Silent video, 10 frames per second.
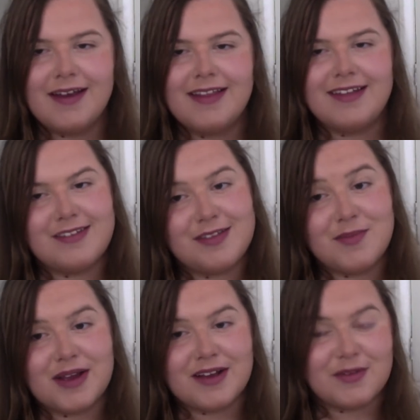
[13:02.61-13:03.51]
This is the
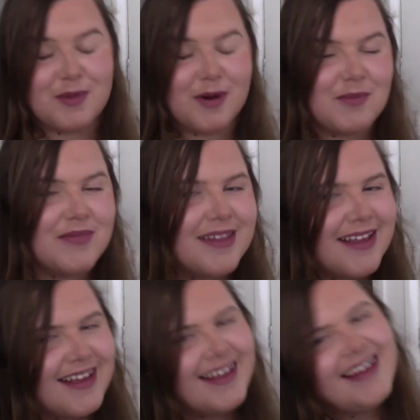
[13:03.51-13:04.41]
biggest one.
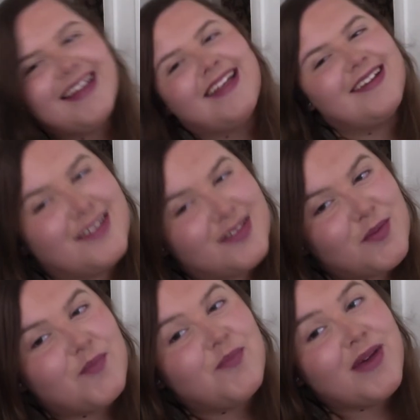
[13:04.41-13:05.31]
This the
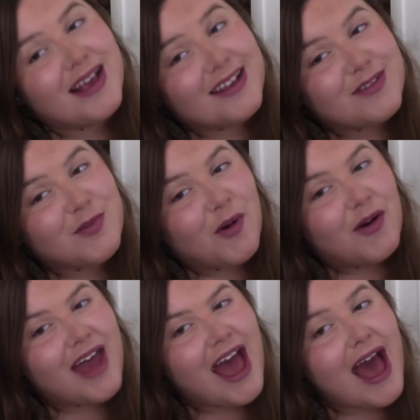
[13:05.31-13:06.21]
biggest
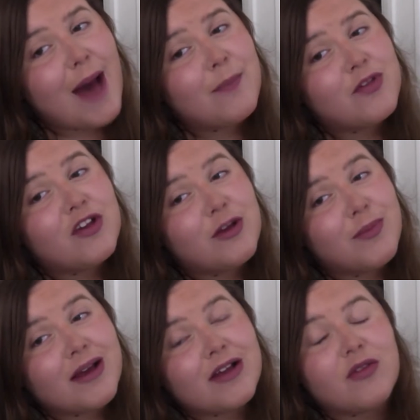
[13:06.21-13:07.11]
one.
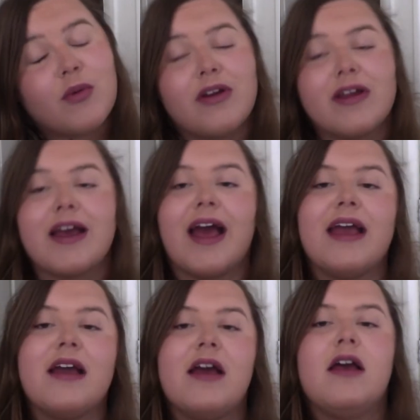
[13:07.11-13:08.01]
Absolute biggest one,
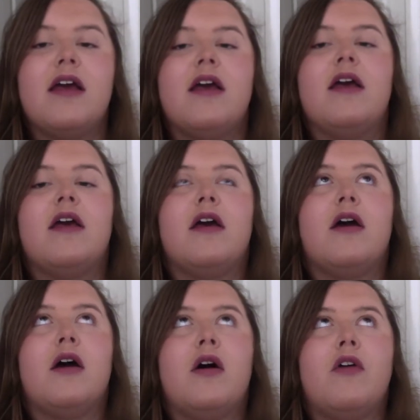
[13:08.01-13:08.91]
okay?
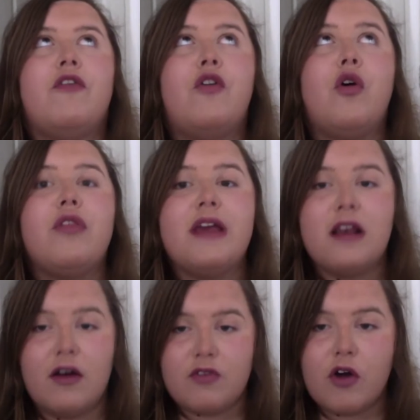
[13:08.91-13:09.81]
For the
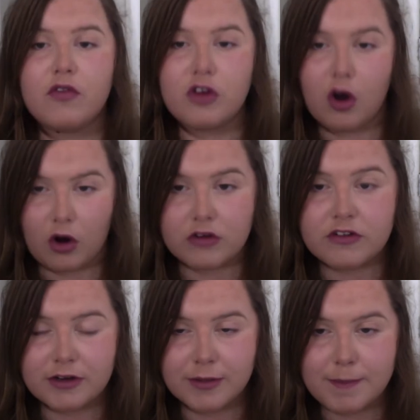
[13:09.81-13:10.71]
love of God,
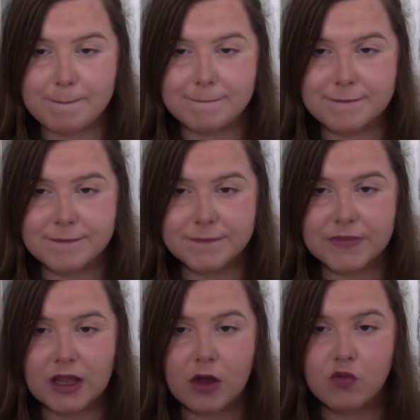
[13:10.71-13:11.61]

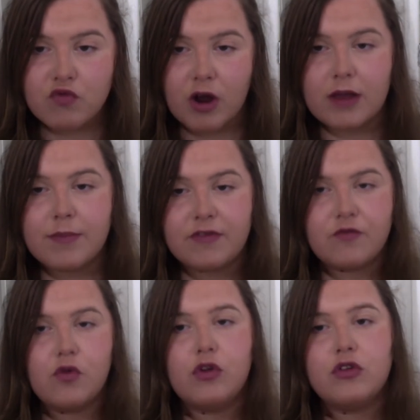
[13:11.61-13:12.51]
right
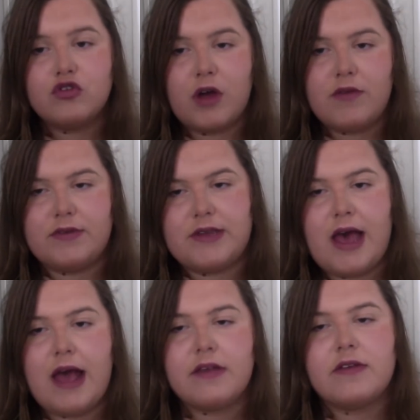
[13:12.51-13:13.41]
before your driving
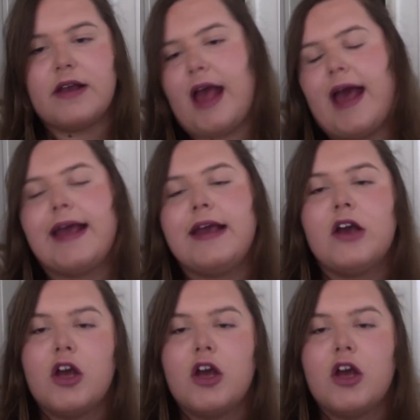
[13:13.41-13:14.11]
test, okay?